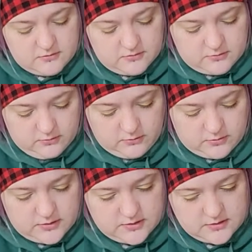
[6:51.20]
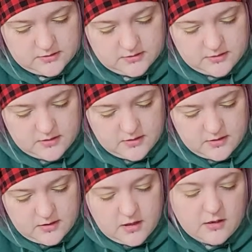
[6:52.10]
Oh,
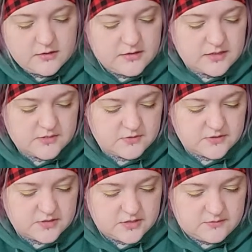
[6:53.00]
and this one's